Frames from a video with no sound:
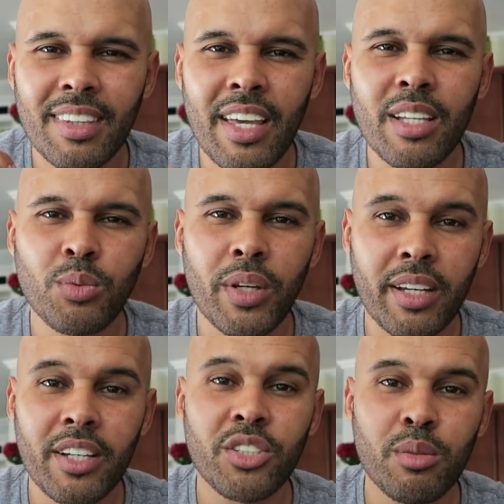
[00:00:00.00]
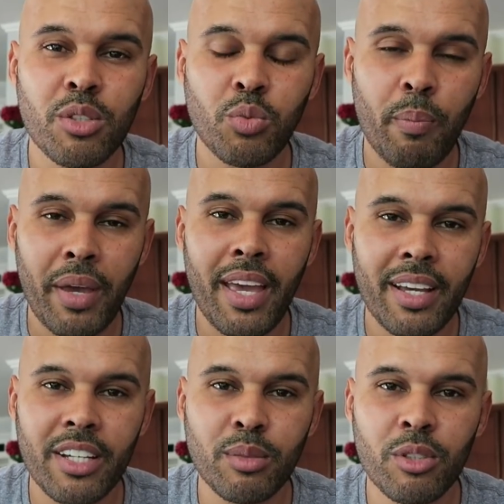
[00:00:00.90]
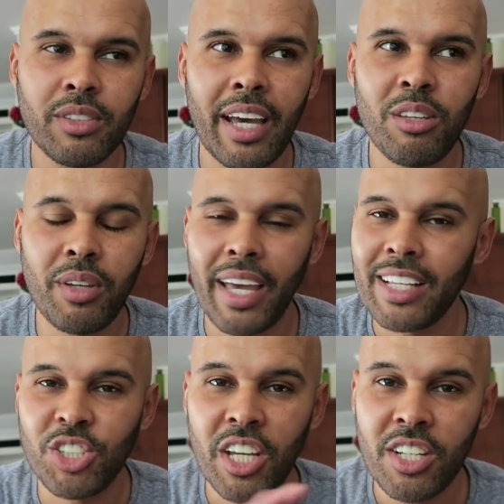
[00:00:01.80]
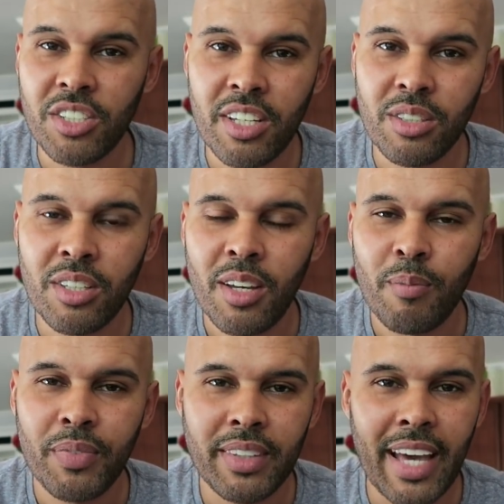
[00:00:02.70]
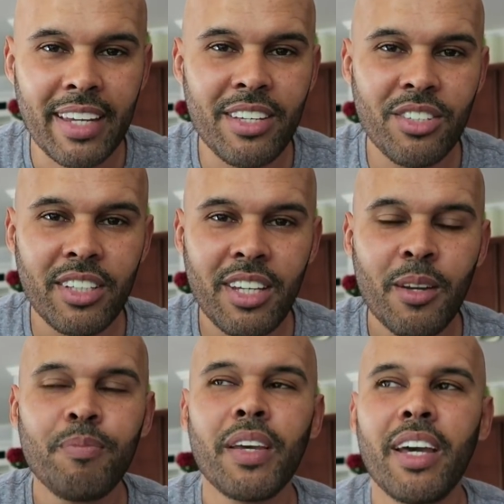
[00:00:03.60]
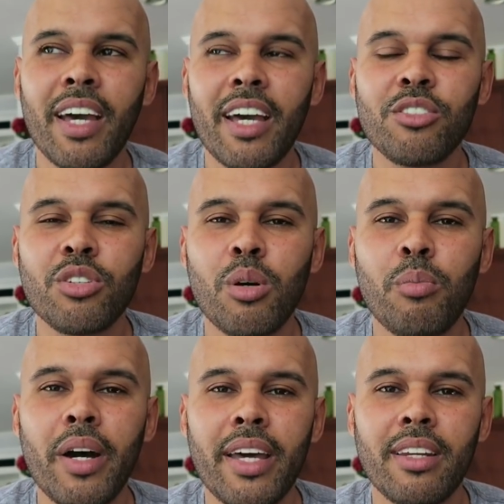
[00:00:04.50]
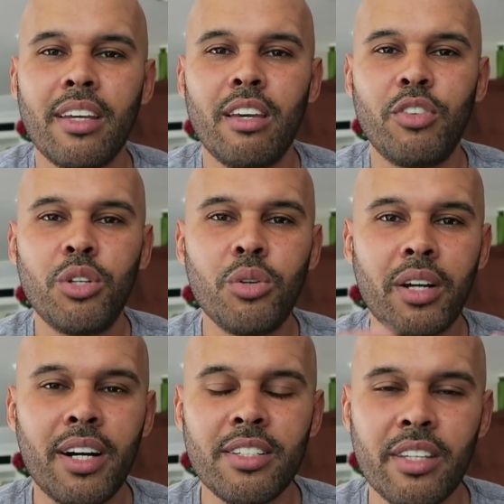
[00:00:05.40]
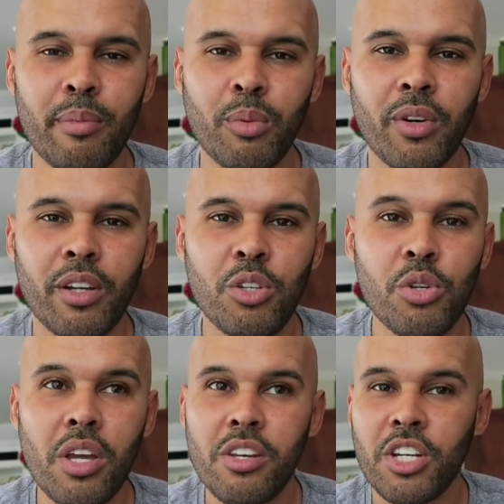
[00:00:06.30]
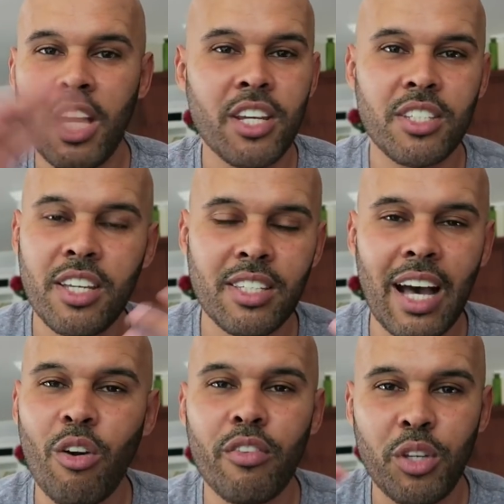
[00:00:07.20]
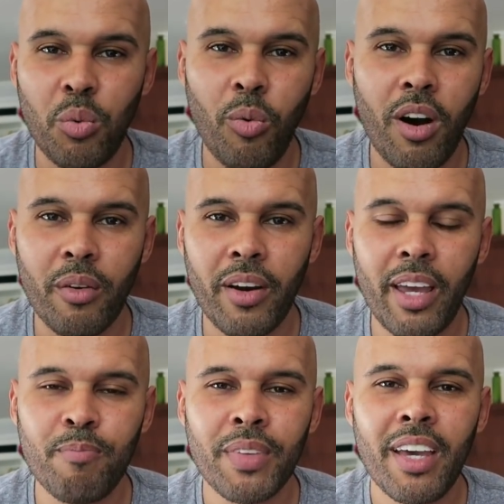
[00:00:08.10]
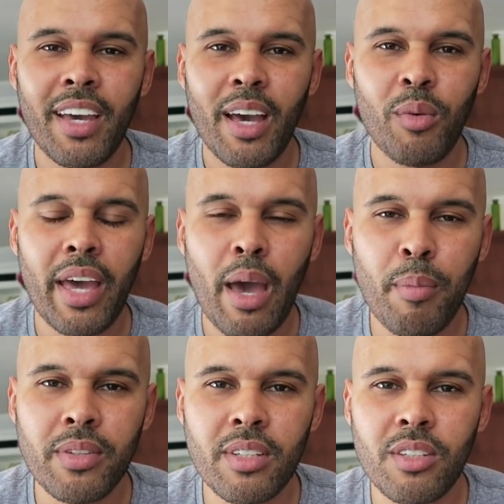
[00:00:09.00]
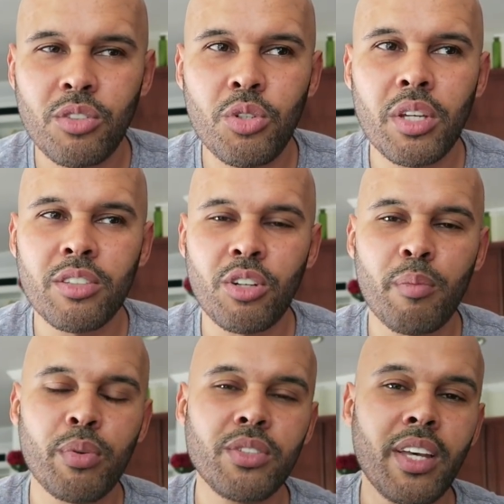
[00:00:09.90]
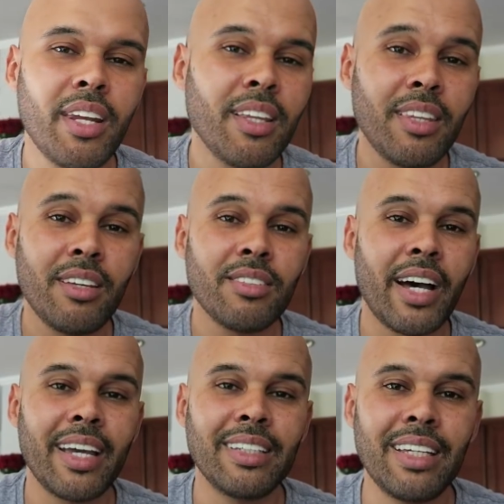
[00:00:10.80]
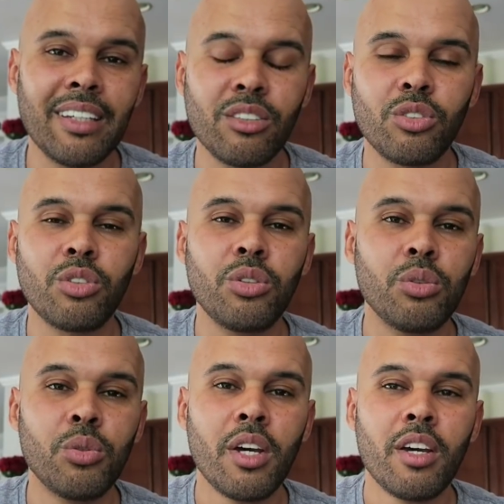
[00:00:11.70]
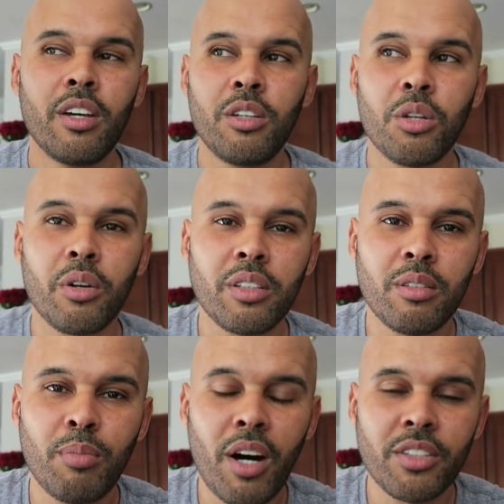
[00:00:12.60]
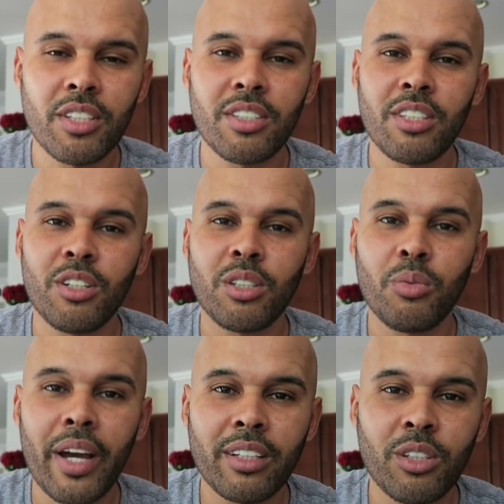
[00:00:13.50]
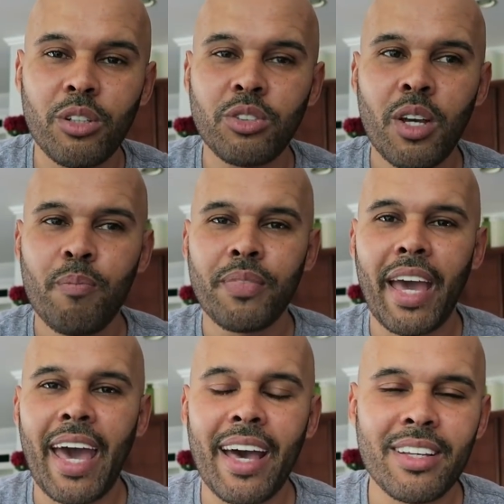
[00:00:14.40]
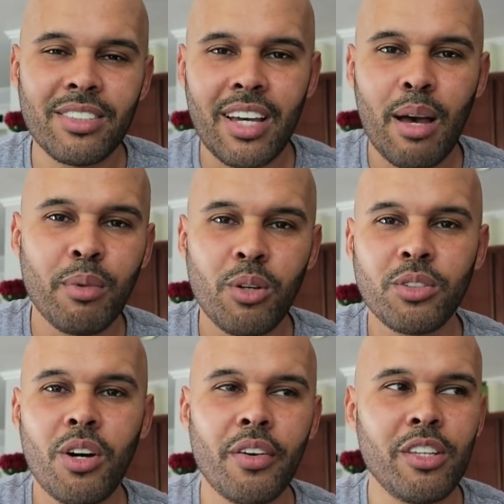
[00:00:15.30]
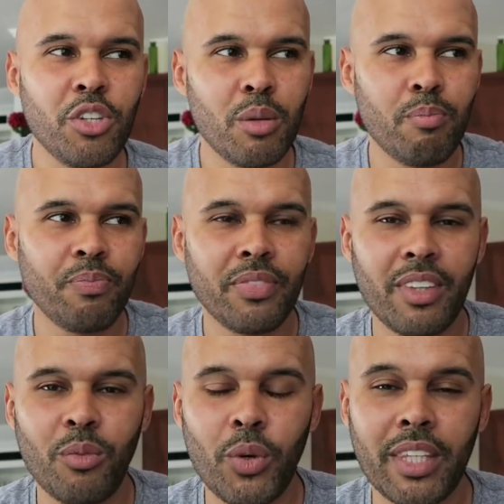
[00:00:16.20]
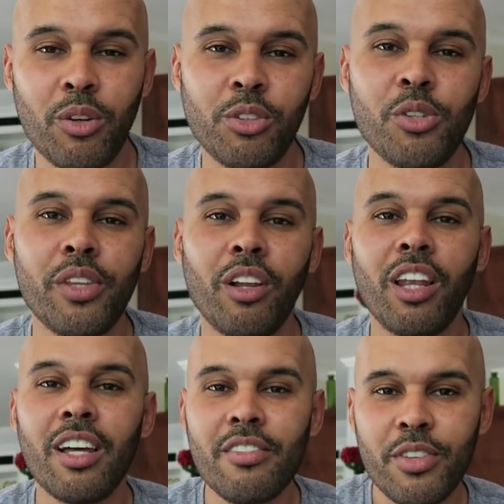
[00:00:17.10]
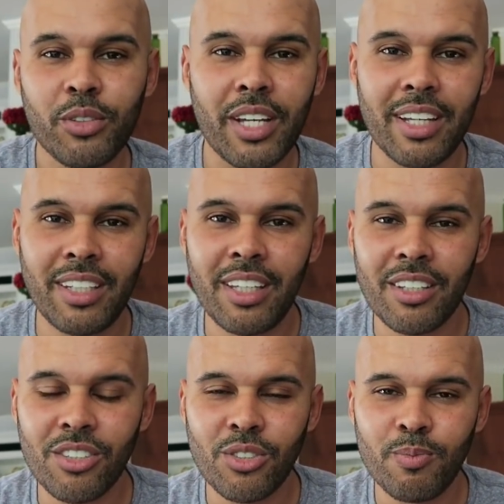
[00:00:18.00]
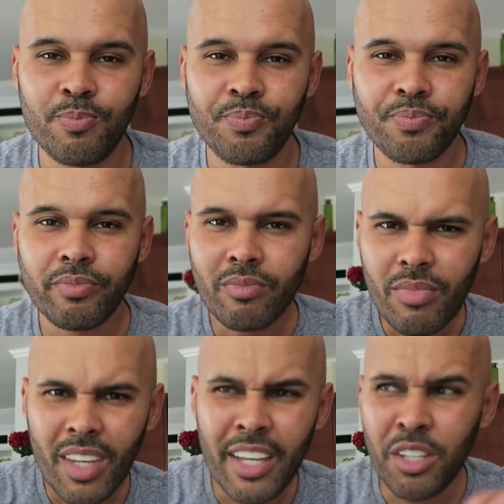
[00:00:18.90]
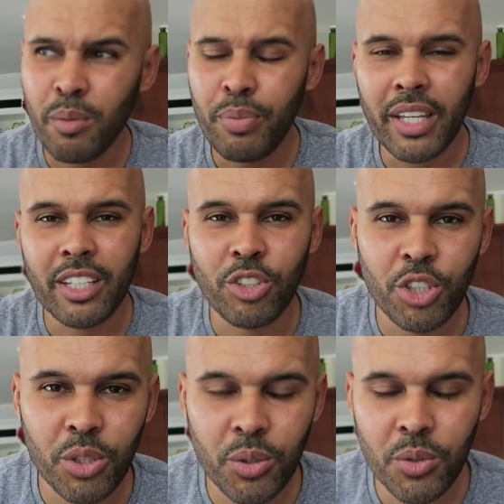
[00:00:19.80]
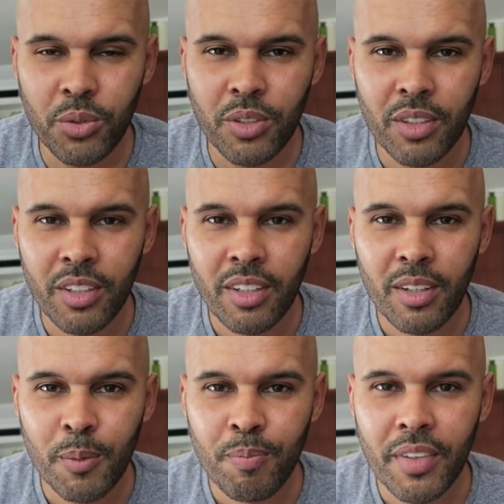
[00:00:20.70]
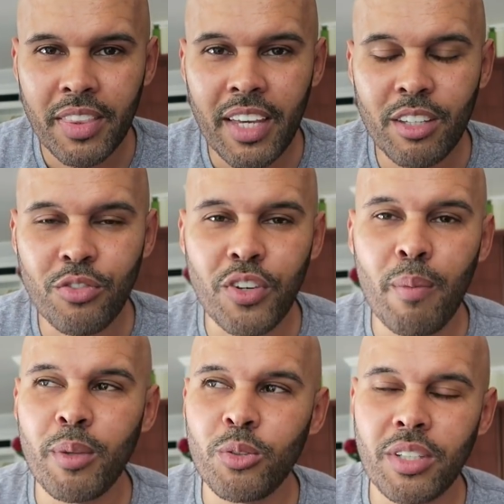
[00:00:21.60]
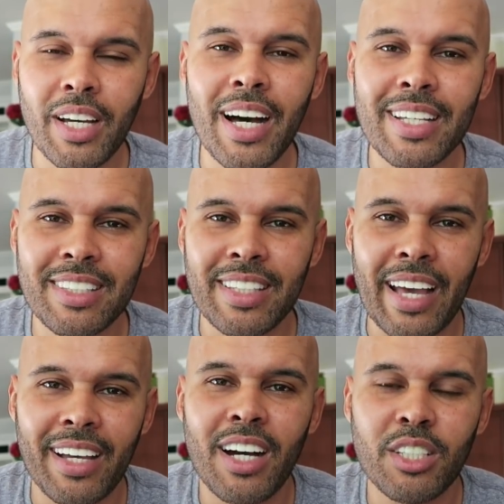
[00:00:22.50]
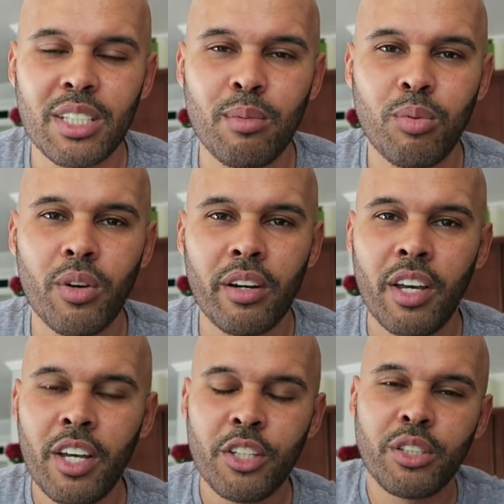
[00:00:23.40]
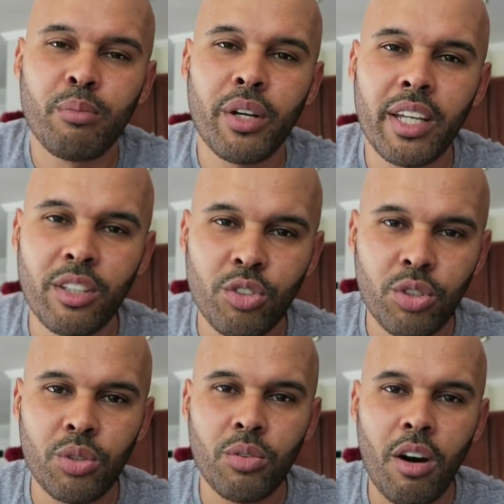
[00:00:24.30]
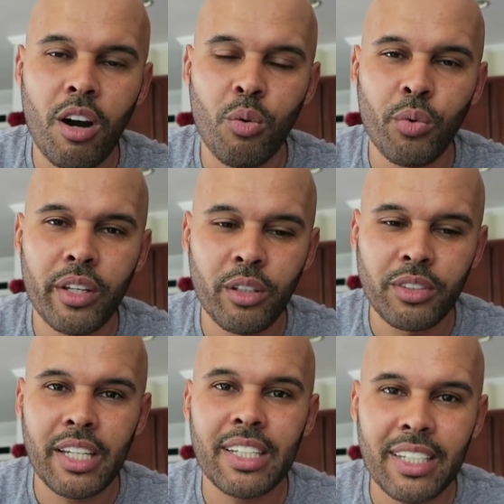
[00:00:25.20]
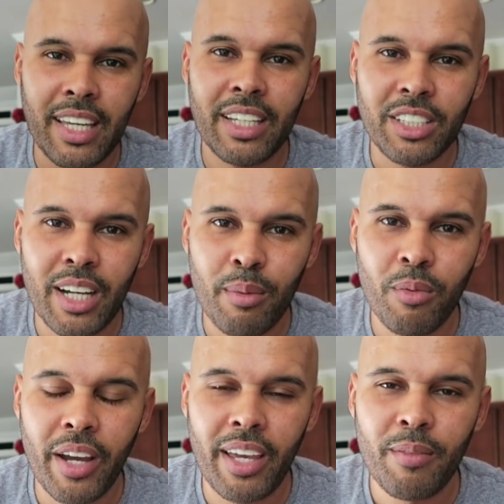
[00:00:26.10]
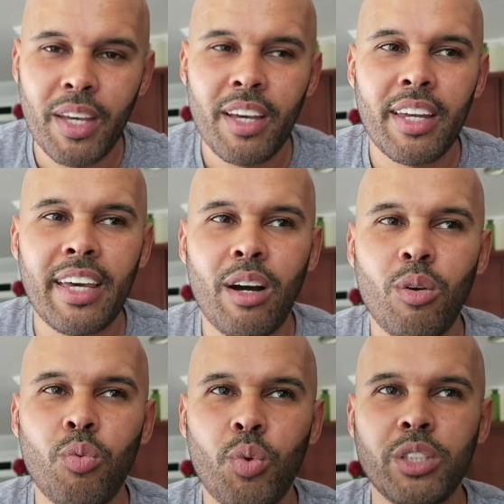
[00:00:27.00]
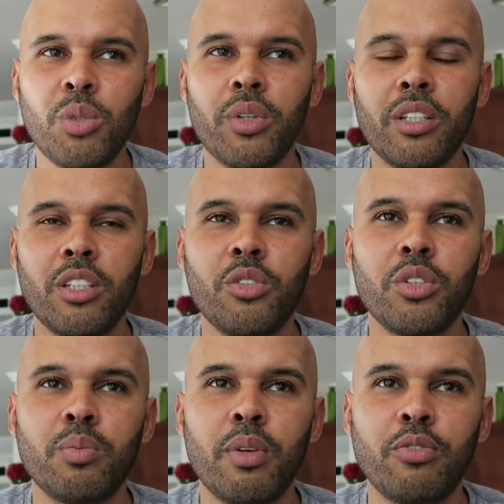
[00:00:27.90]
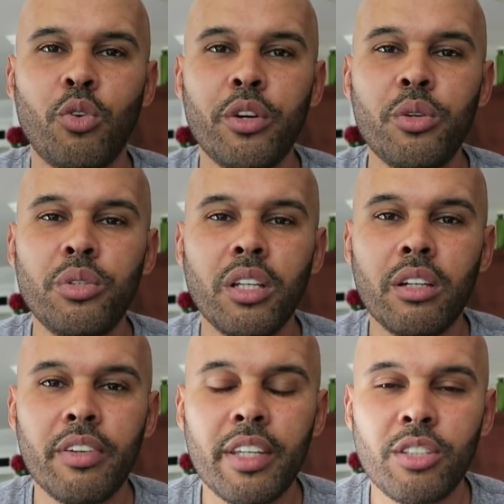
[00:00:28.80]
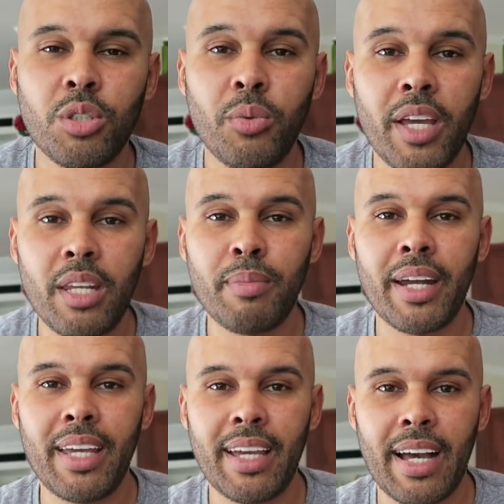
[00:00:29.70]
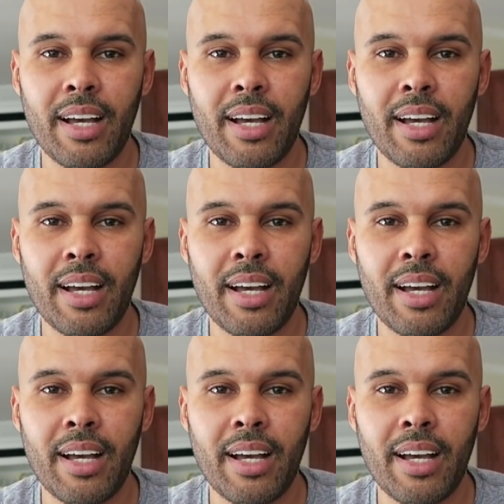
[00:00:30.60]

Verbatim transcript: things with customers, with paying customers that you can't change things that easily. And so, but if you do concept work, you can change things however you want, right? And what happens is you can start presenting these ideas to your bosses and your directors as time goes on and you can what they'll do they'll love those ideas and you can pick and choose things from those cons that concept work to bring into our real day-to-day -day job right now what you want to do is before you deliver this to anybody